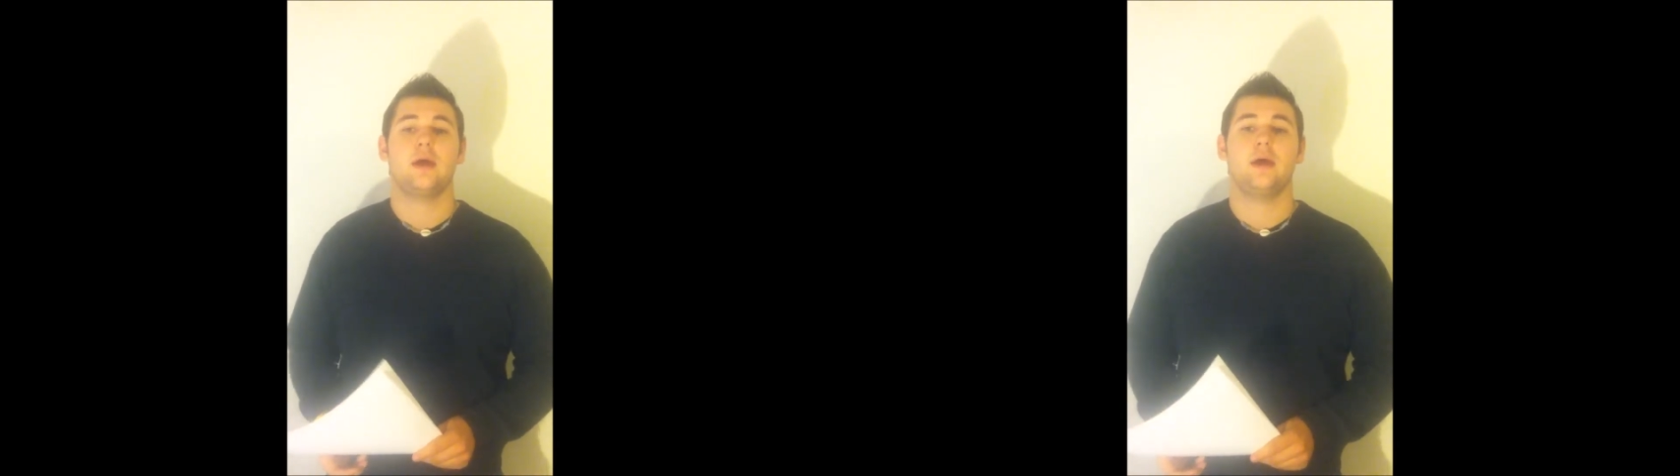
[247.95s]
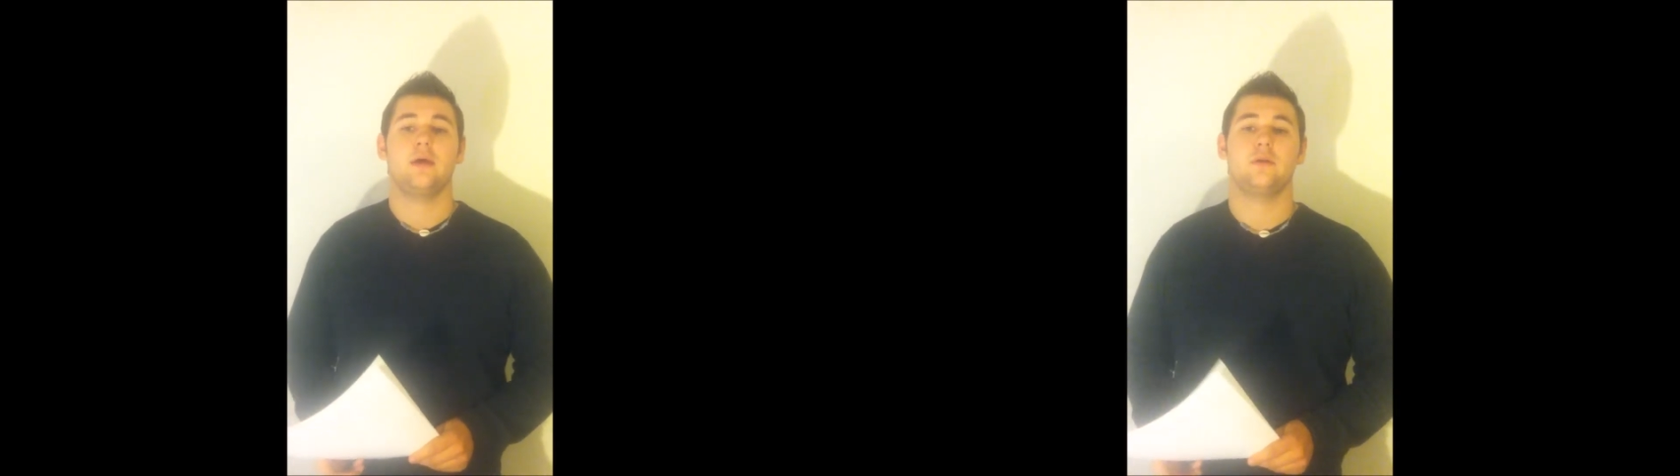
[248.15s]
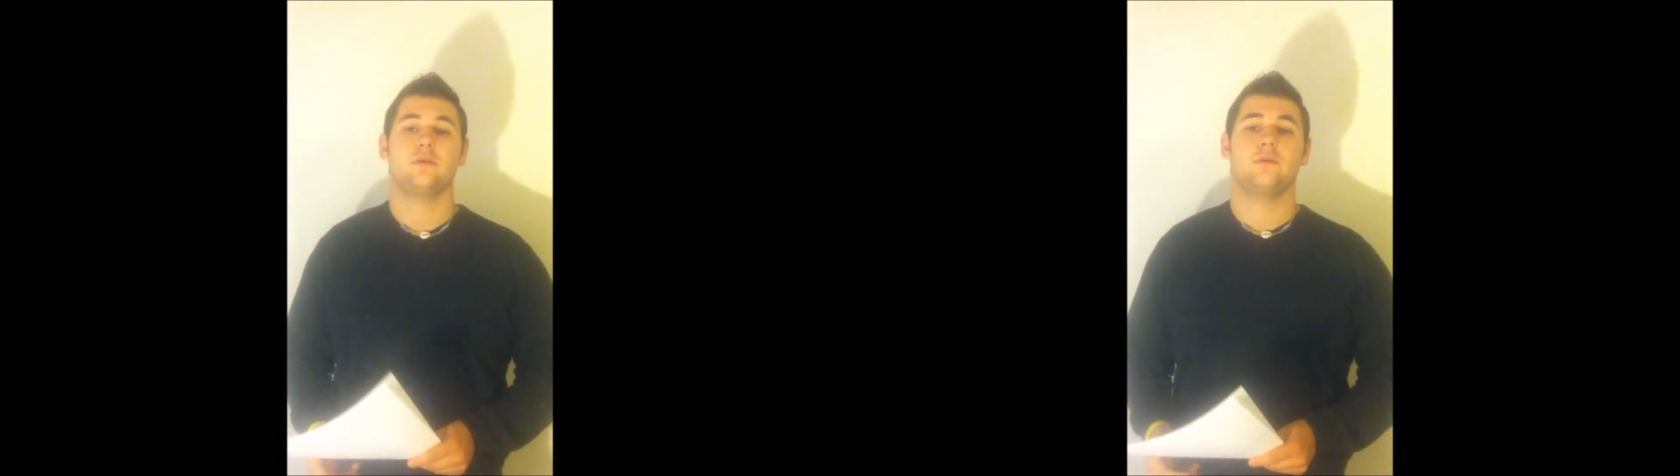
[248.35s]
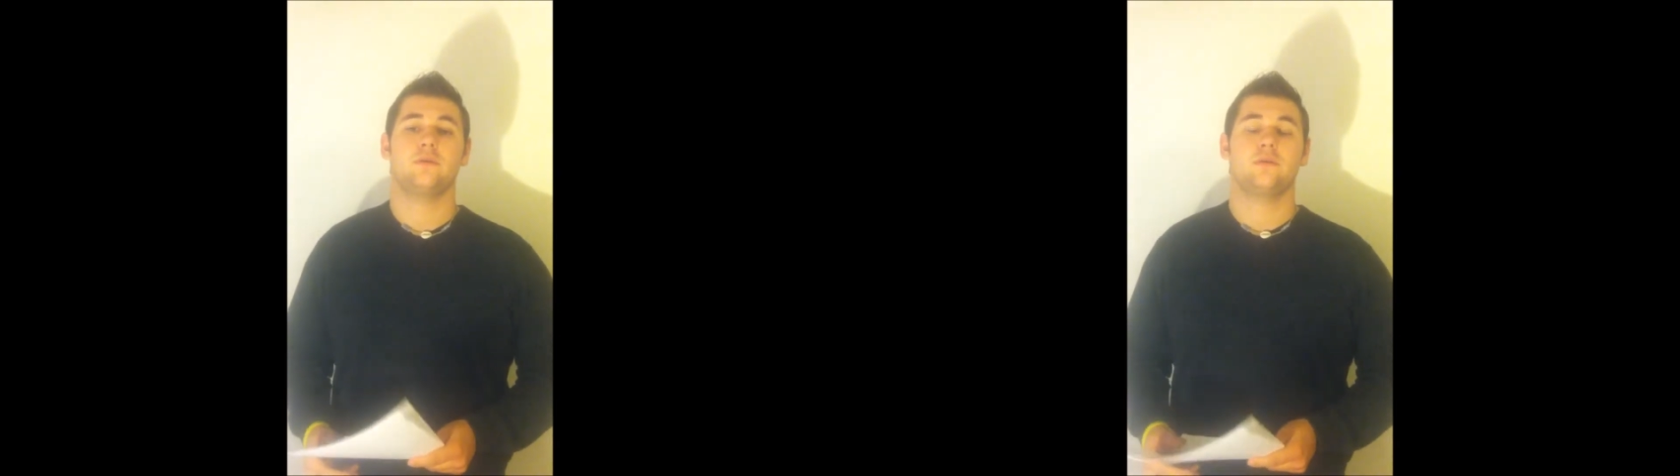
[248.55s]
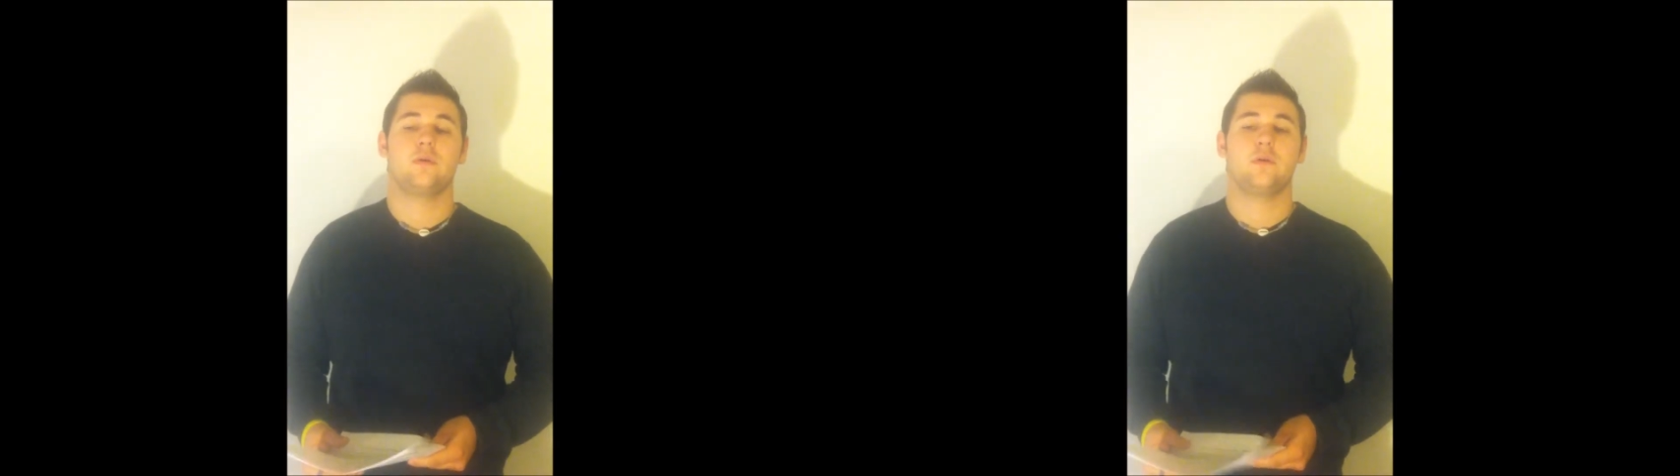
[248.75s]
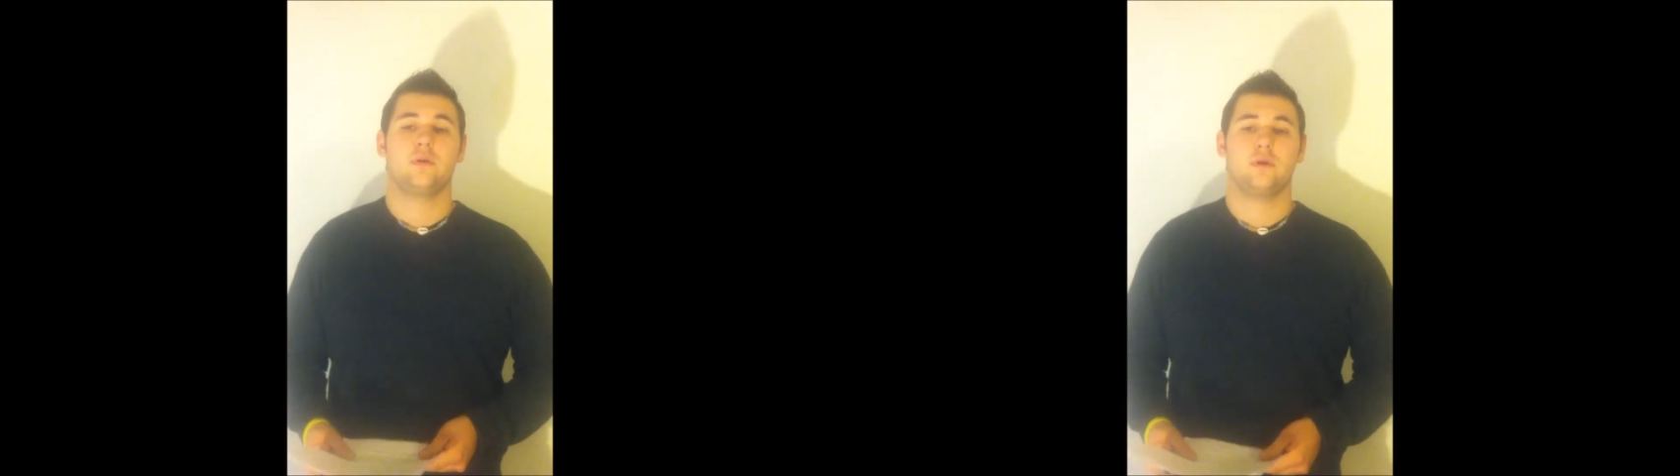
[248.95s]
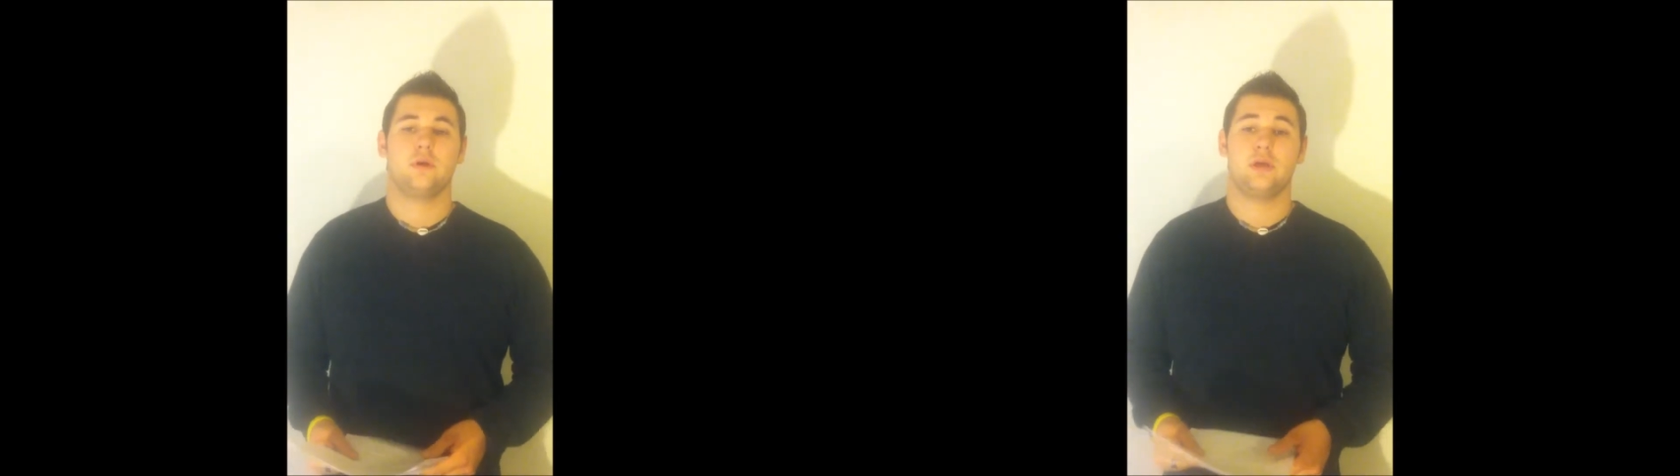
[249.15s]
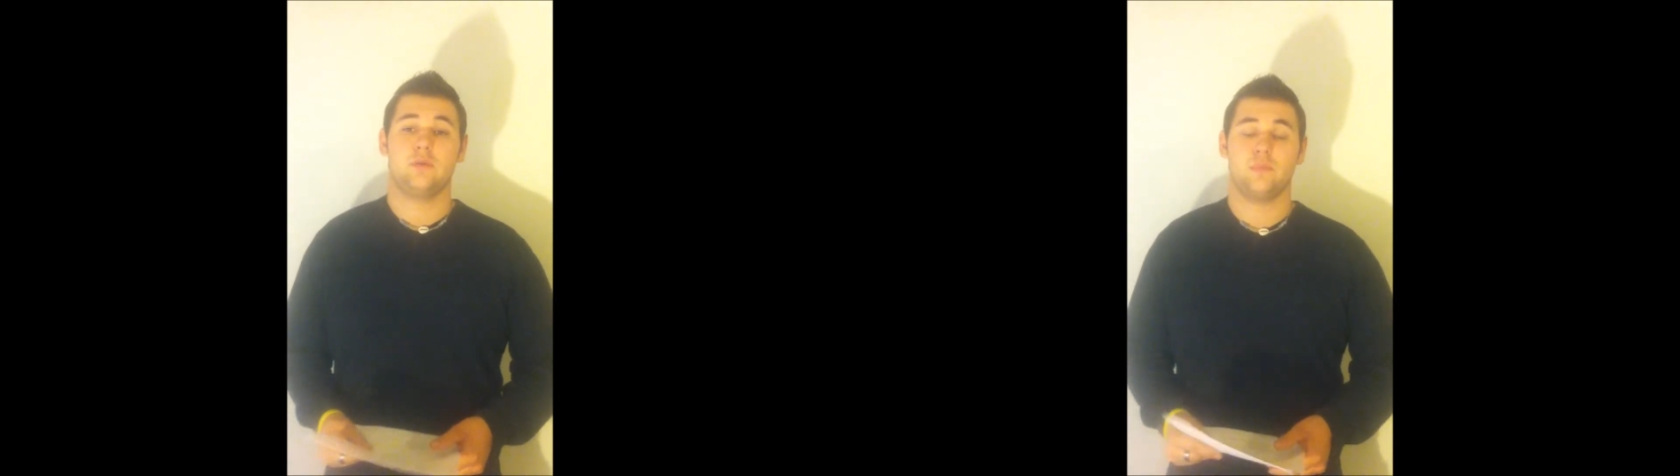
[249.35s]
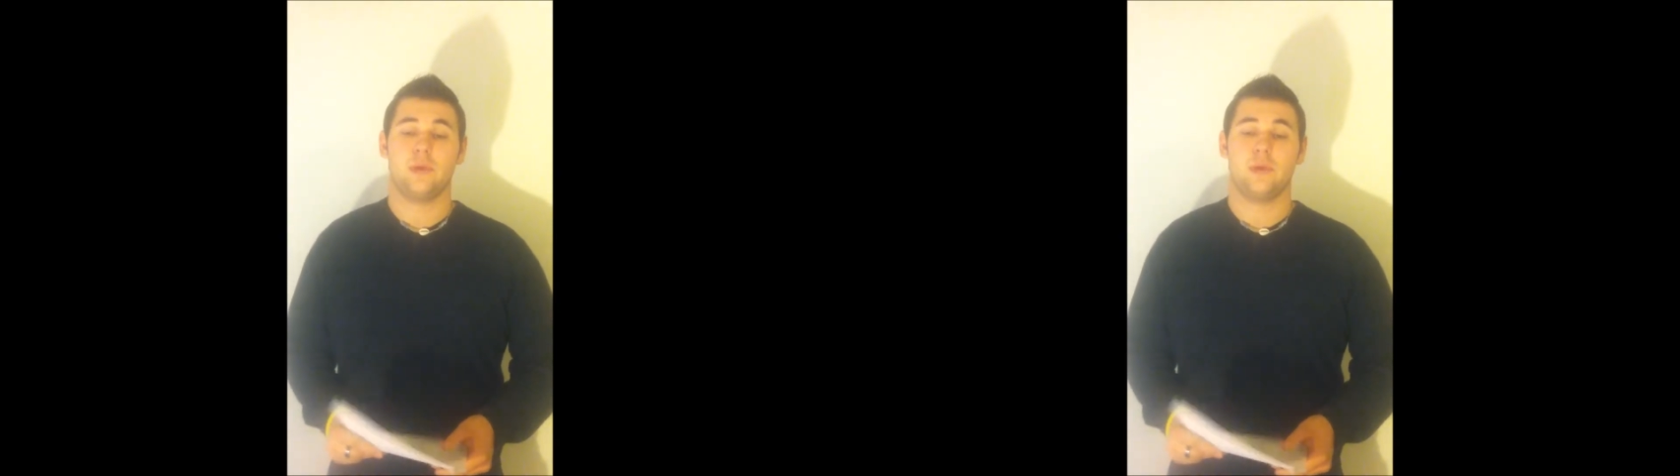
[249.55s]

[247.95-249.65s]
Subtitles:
and in